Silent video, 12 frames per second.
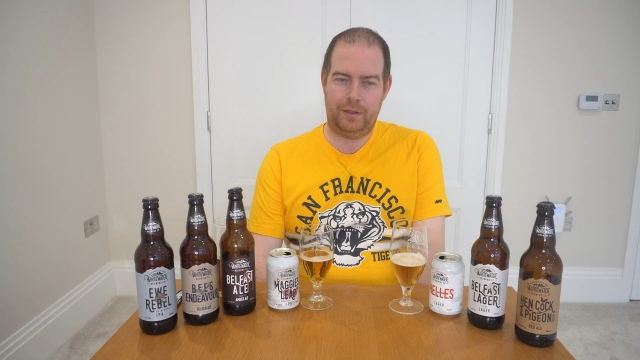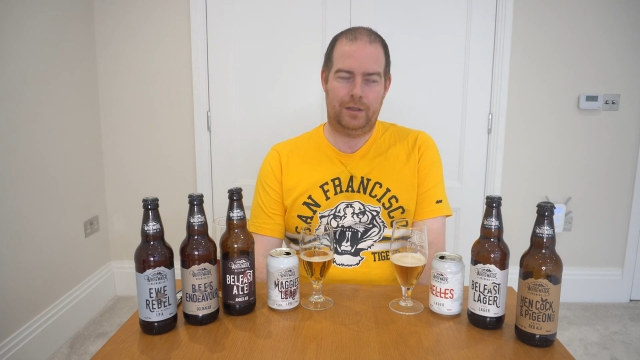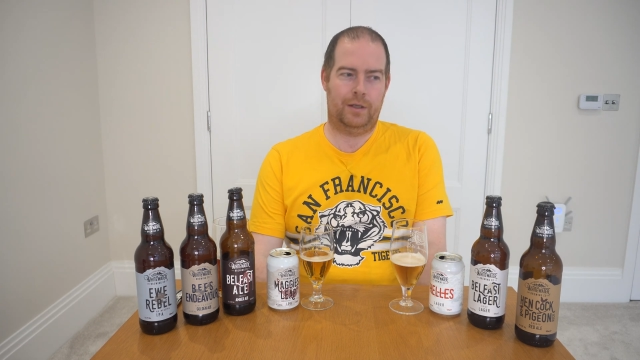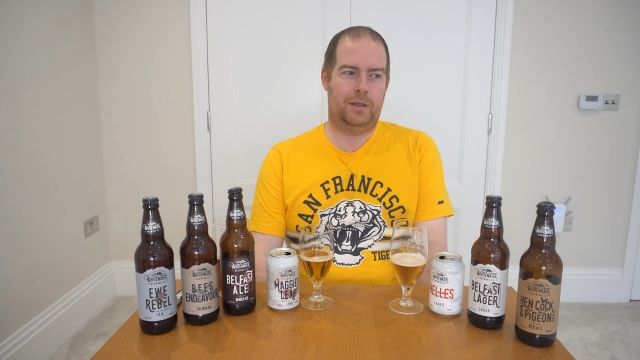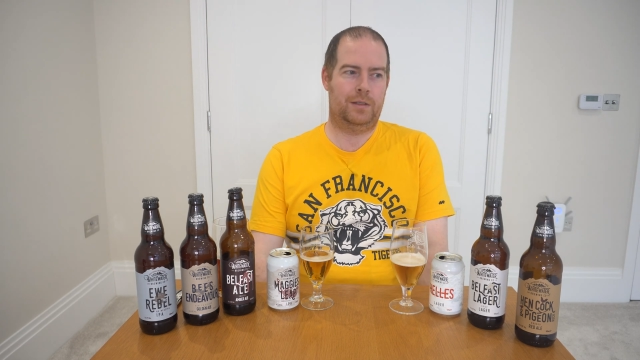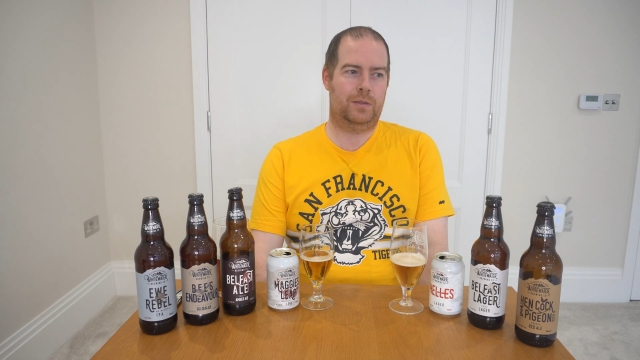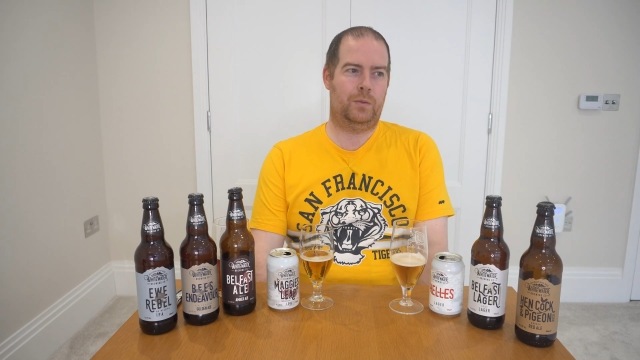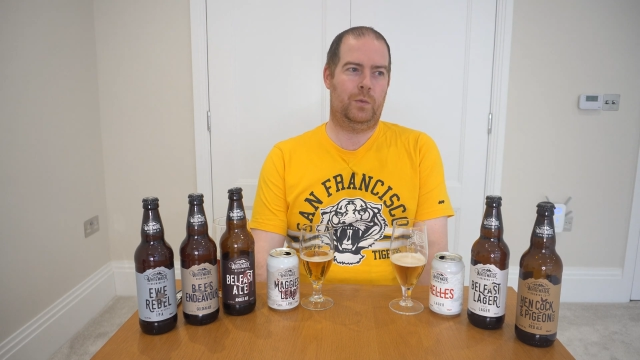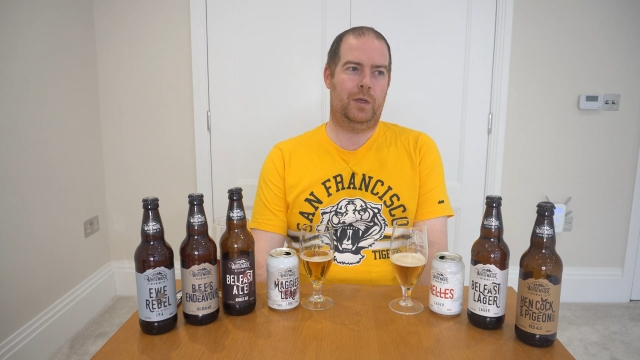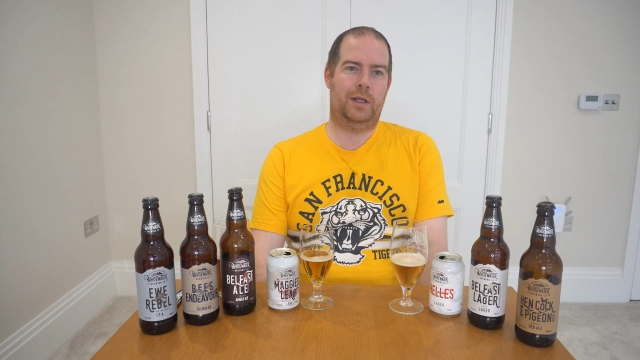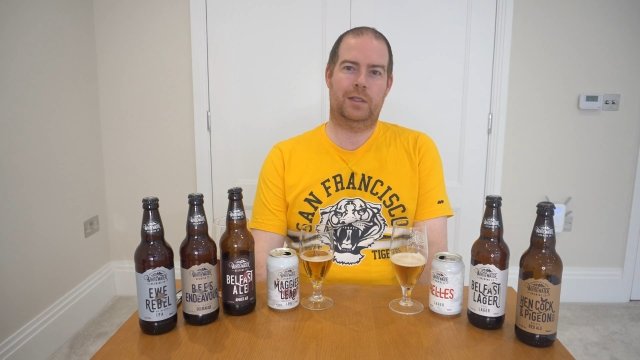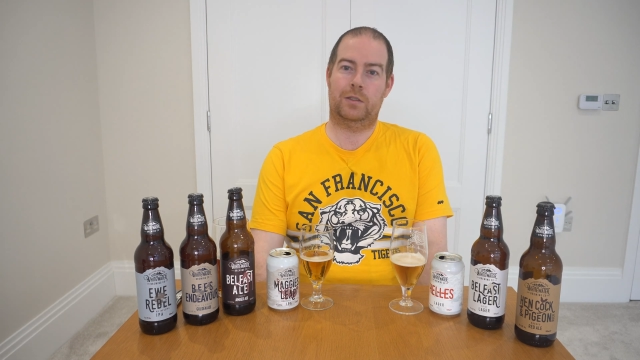that is
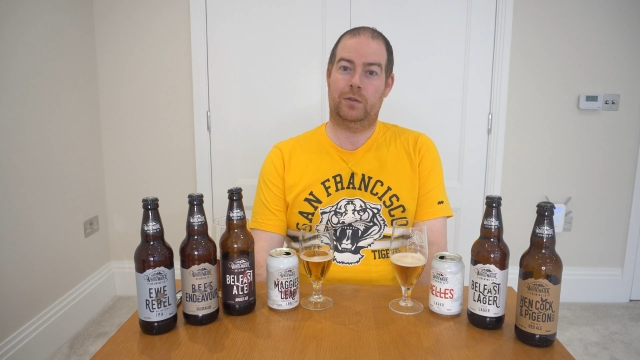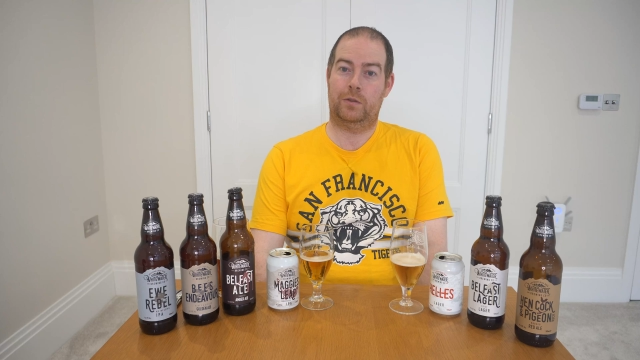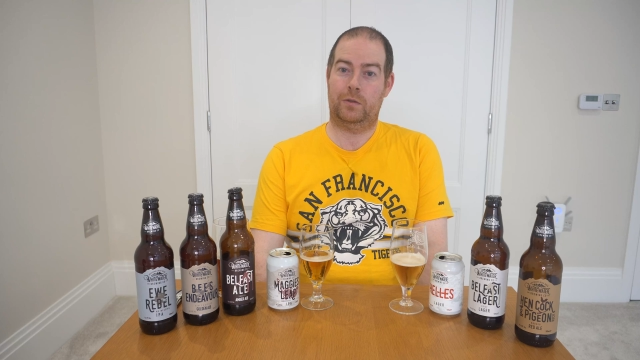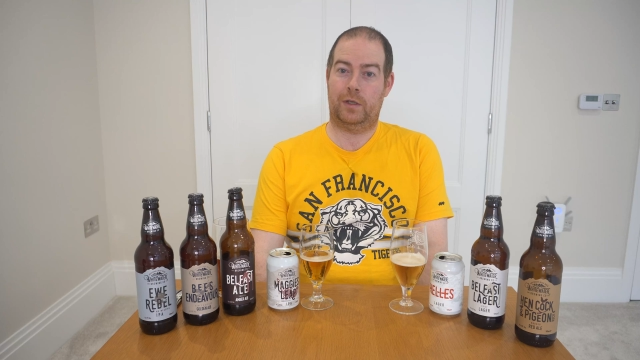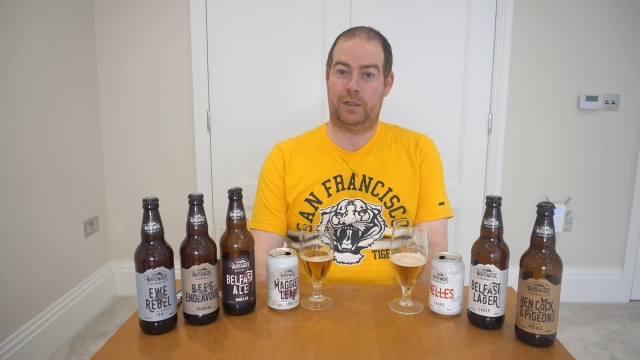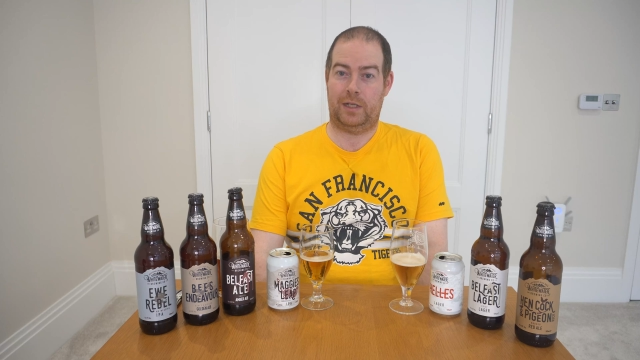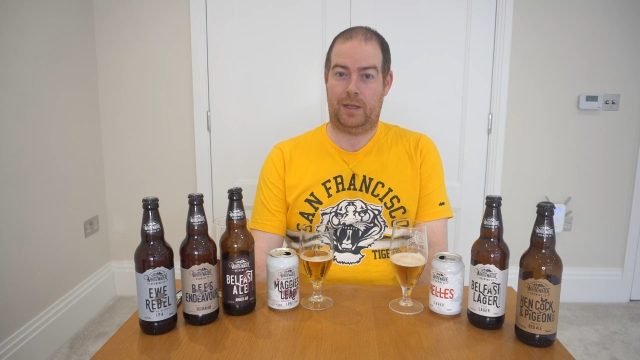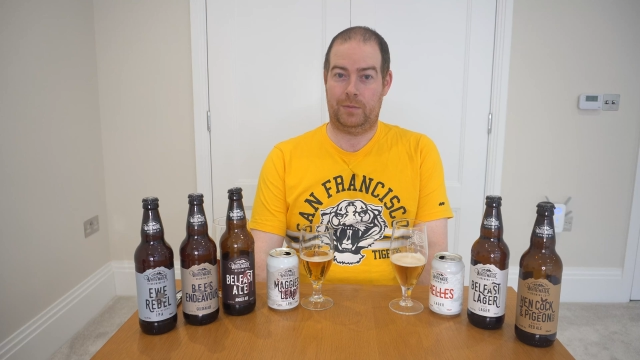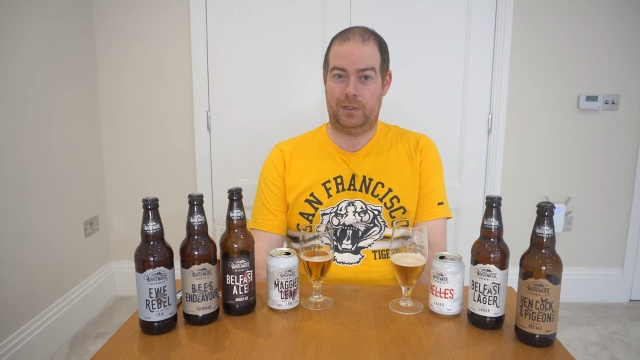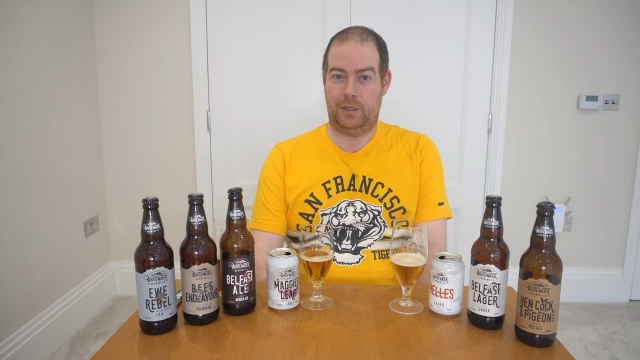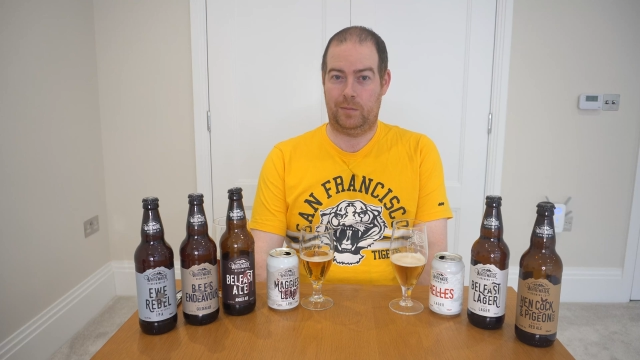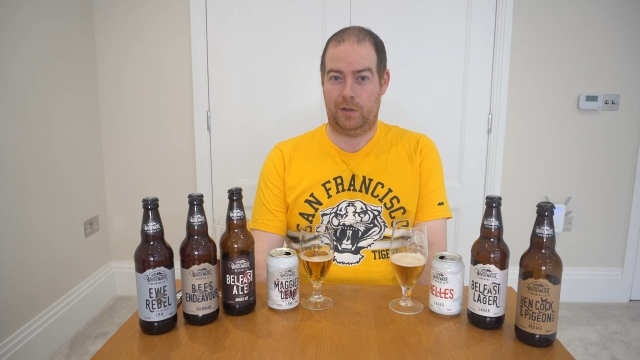willing to adapt
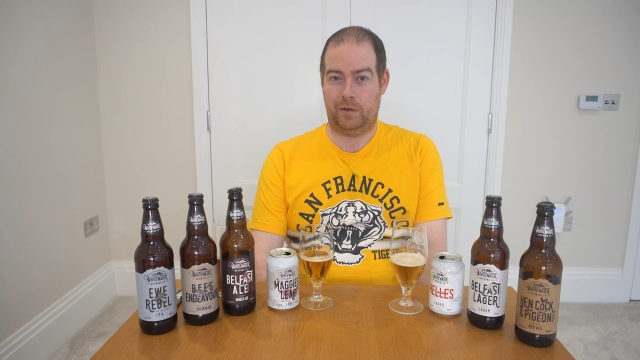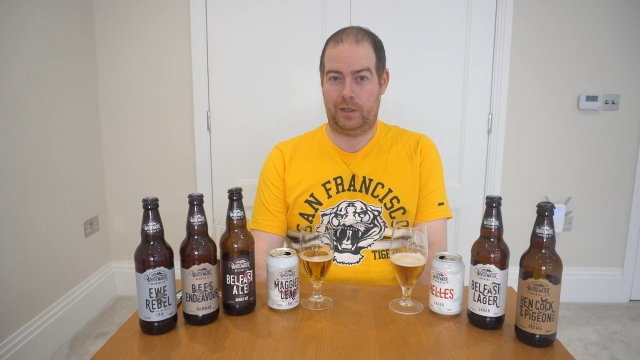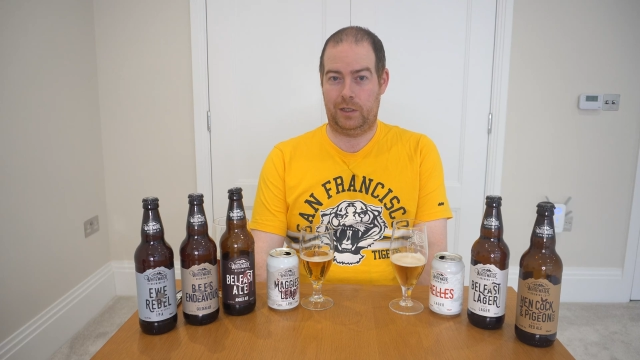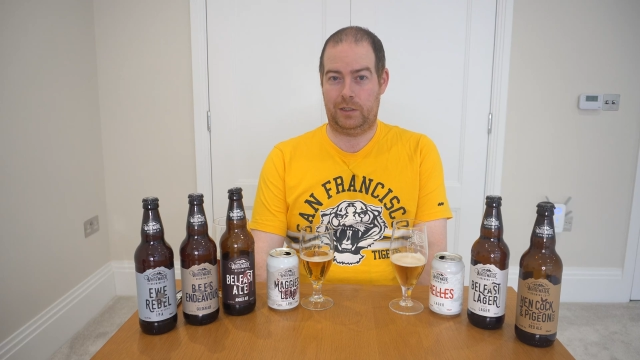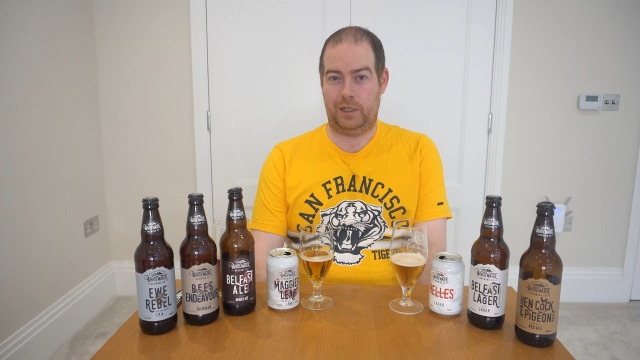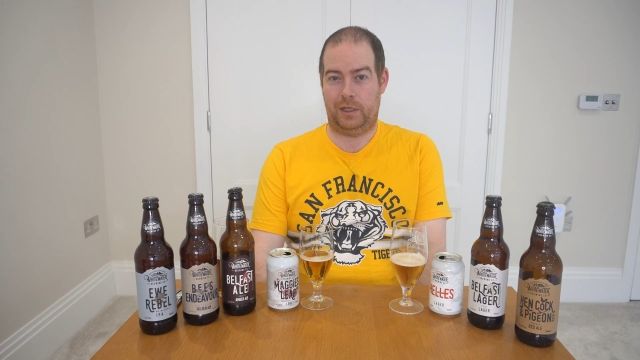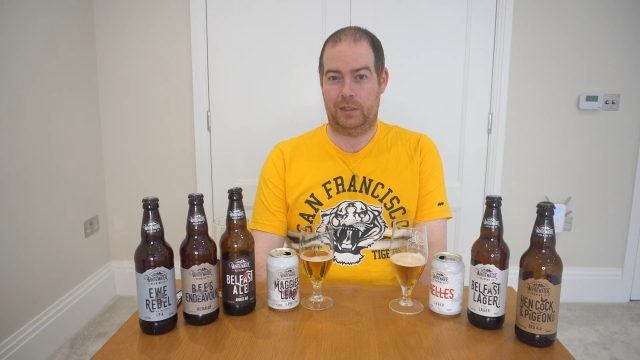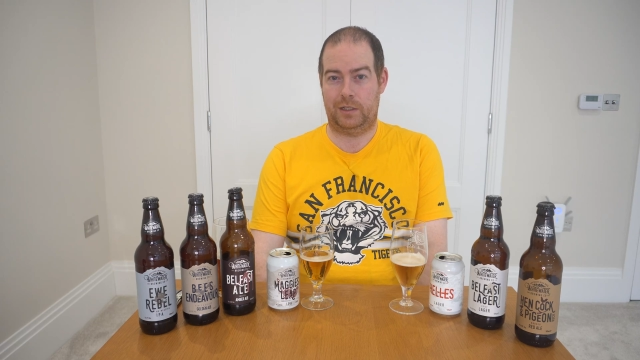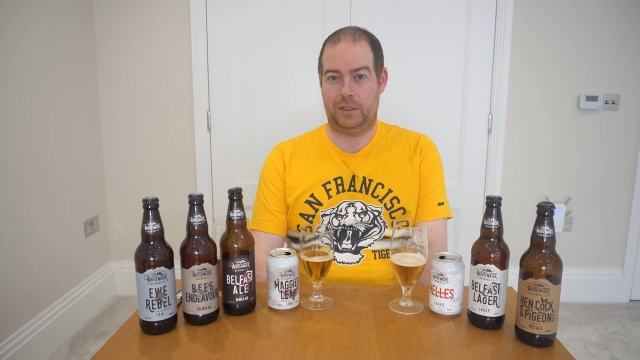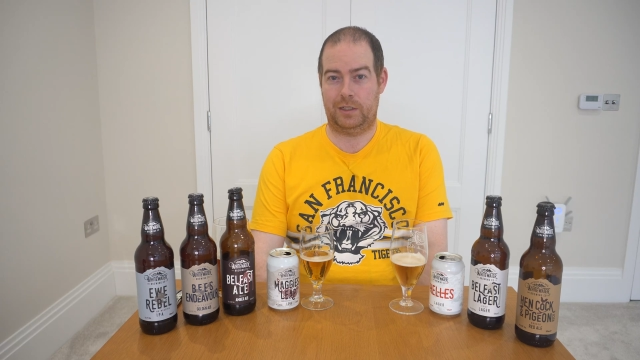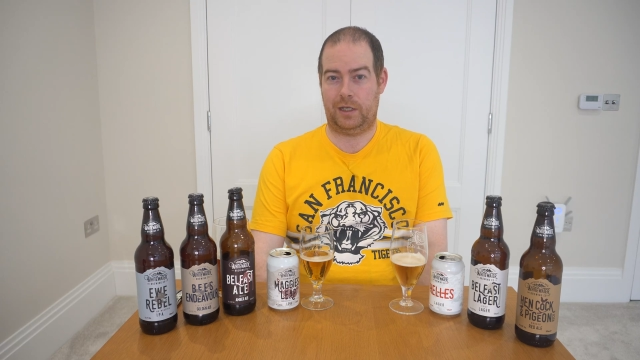to the market changes,